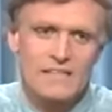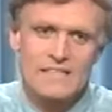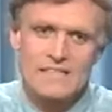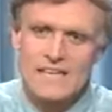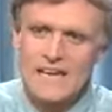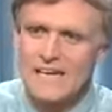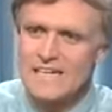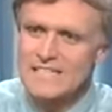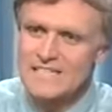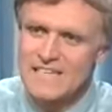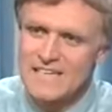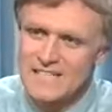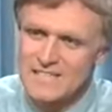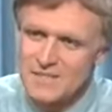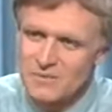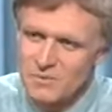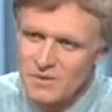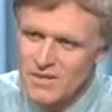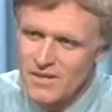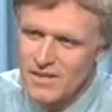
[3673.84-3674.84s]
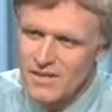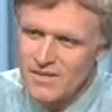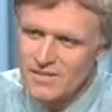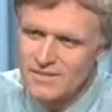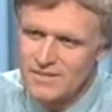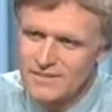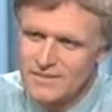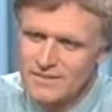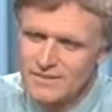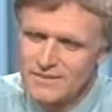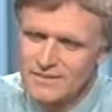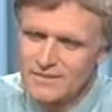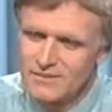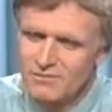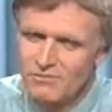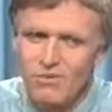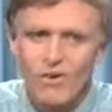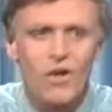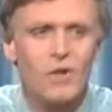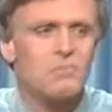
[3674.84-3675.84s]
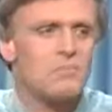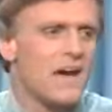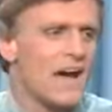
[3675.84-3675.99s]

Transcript: And then when we've got hard times, then we've got this